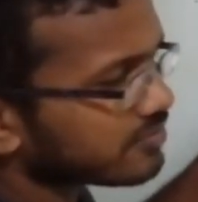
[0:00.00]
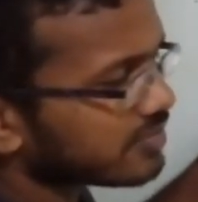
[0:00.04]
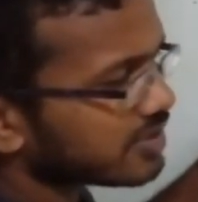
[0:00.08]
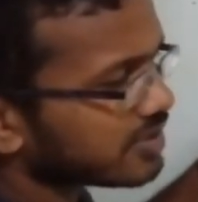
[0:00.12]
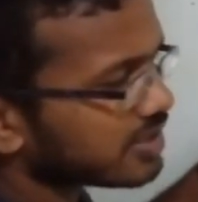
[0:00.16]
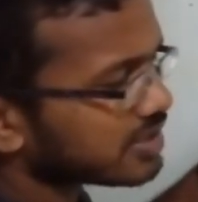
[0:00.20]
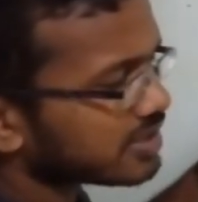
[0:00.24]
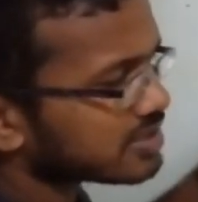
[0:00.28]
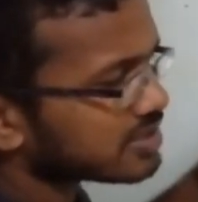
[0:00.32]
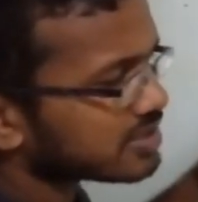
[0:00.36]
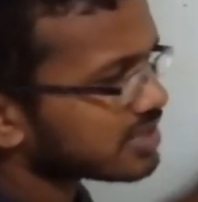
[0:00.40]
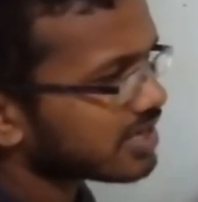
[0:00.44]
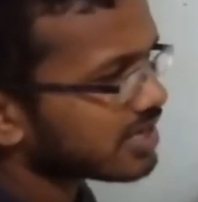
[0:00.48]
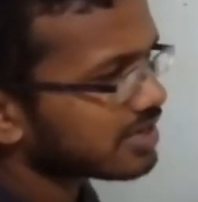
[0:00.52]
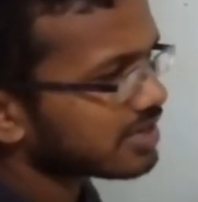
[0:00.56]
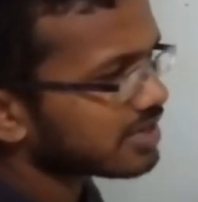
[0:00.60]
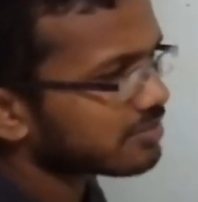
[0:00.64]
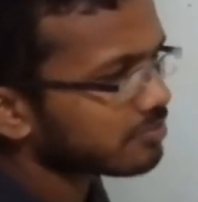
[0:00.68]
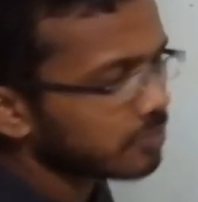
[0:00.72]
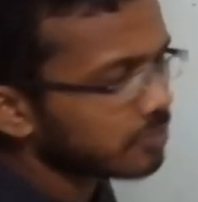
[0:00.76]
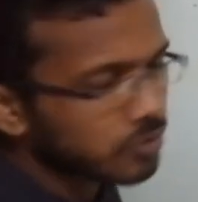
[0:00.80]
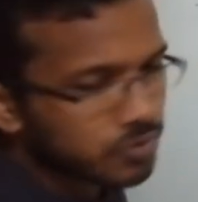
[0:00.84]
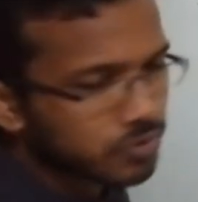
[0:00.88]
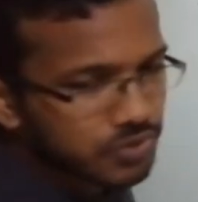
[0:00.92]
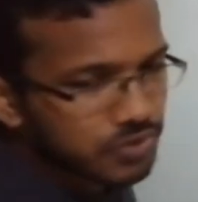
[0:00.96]
it's like
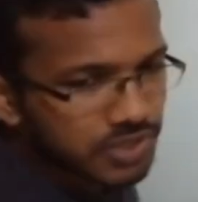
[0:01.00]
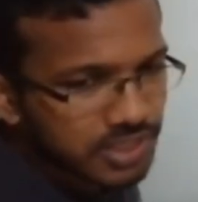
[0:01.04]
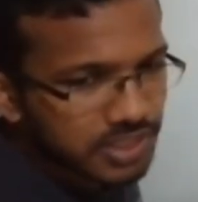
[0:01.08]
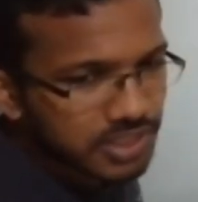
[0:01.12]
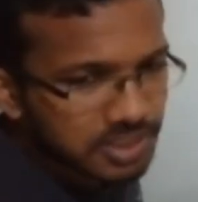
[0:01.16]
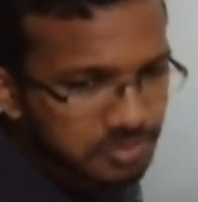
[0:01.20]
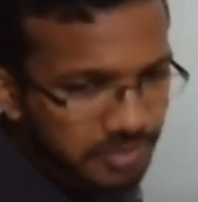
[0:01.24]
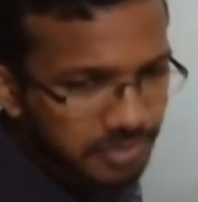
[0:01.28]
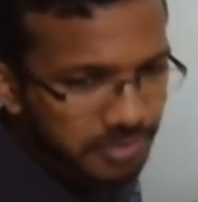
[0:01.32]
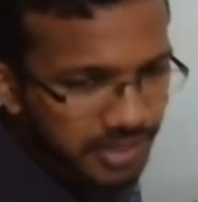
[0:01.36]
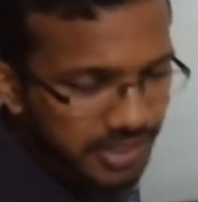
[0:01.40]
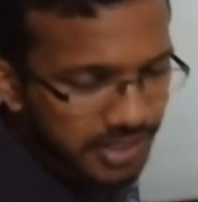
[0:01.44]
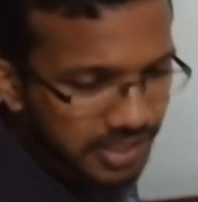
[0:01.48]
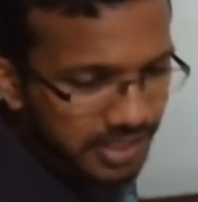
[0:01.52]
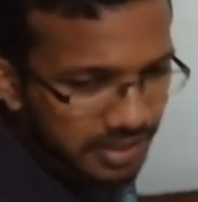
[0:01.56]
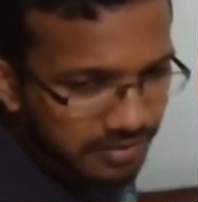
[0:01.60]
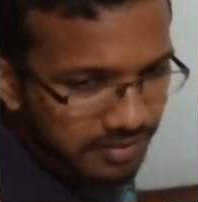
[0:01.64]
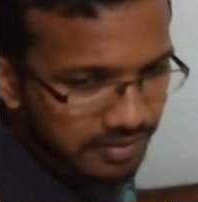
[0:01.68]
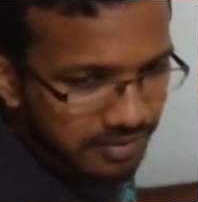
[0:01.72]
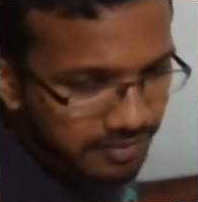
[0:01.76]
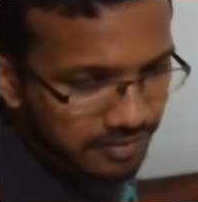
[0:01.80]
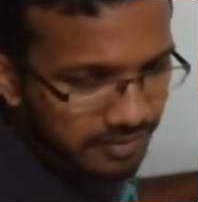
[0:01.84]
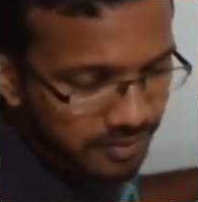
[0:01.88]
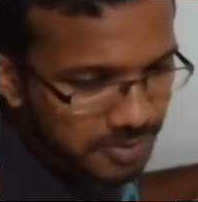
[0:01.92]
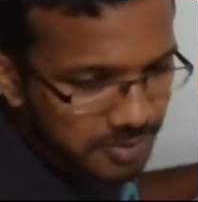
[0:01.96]
music spreading
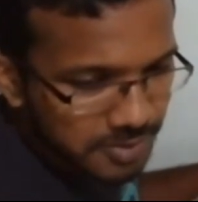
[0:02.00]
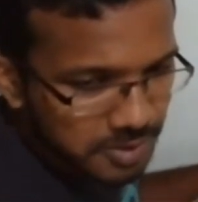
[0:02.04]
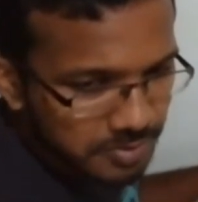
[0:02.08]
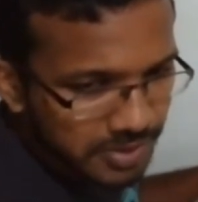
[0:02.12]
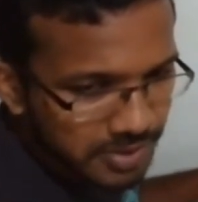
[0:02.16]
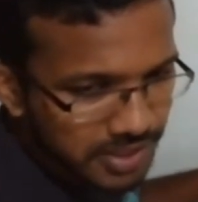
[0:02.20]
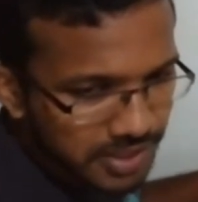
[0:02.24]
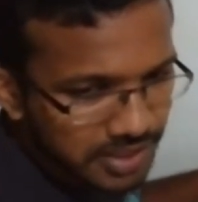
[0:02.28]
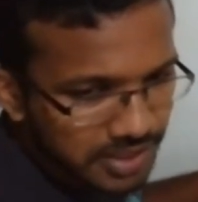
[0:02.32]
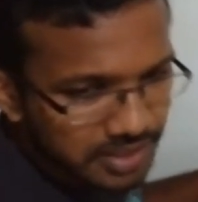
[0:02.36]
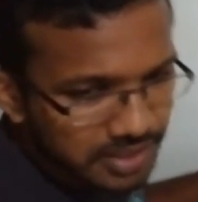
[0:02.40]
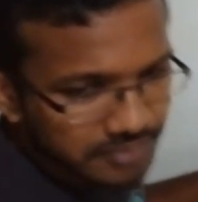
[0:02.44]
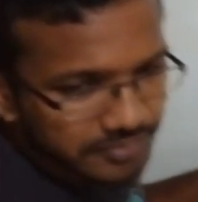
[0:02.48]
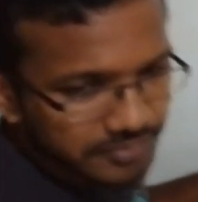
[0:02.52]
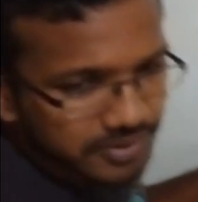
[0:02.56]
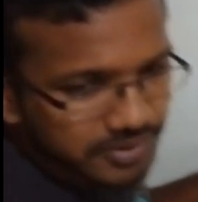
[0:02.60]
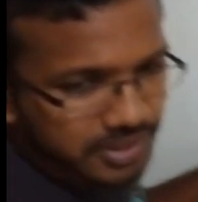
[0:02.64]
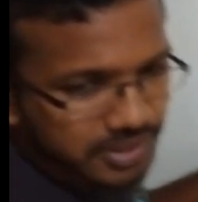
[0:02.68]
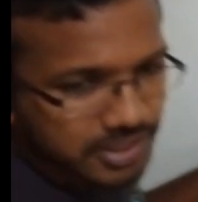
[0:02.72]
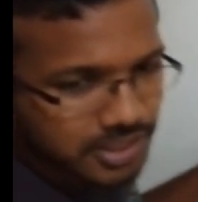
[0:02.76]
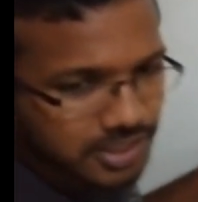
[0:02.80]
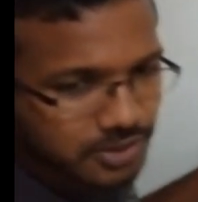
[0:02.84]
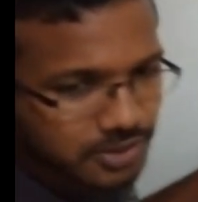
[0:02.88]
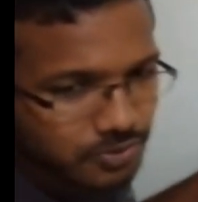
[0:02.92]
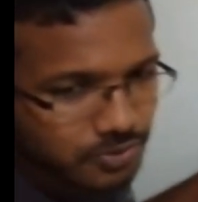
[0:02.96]
away from a speaker. The
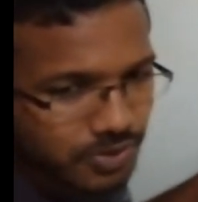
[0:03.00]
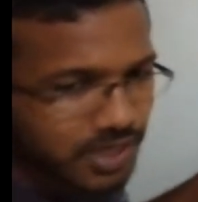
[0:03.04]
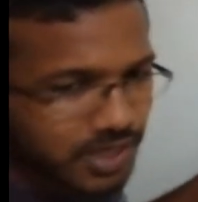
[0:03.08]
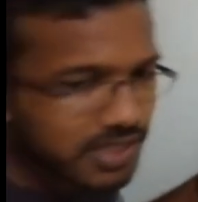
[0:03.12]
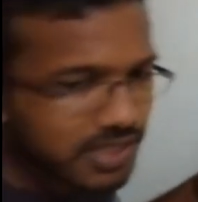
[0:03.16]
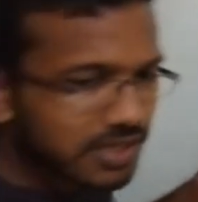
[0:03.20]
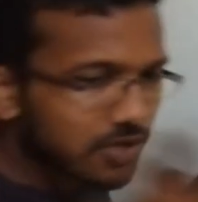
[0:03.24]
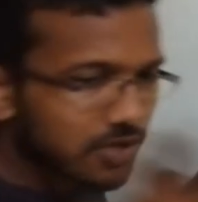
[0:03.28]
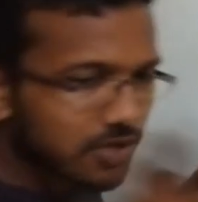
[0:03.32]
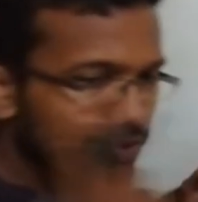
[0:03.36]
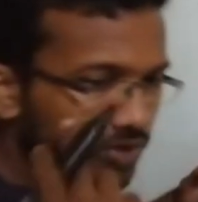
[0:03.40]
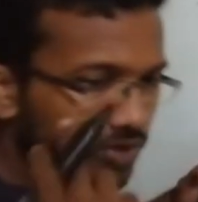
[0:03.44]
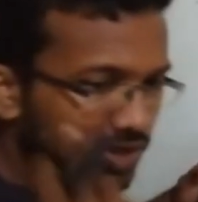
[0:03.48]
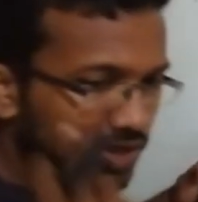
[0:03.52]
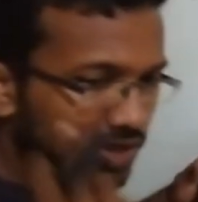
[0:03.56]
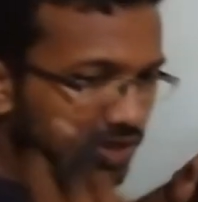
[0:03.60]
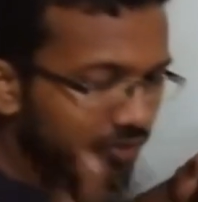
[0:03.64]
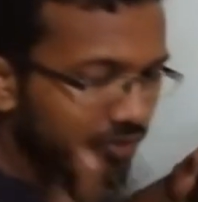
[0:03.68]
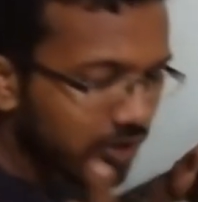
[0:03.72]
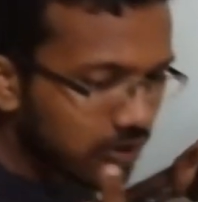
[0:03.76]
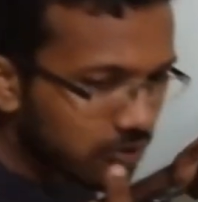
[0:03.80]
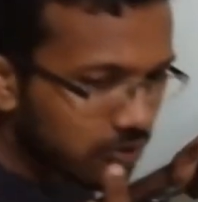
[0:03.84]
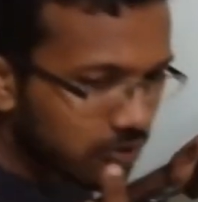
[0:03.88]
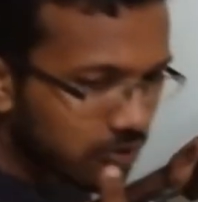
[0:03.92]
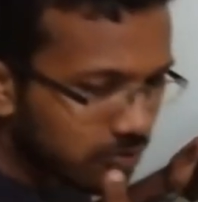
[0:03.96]
further you are, the lower the
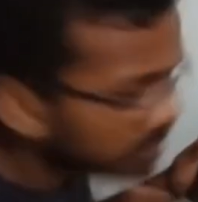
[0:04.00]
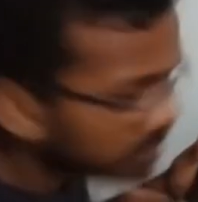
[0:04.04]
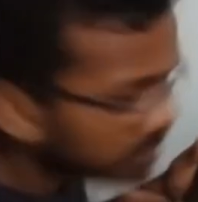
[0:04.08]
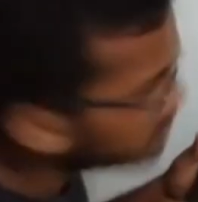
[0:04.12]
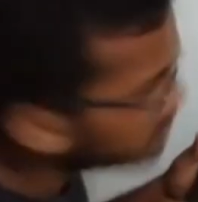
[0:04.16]
volume.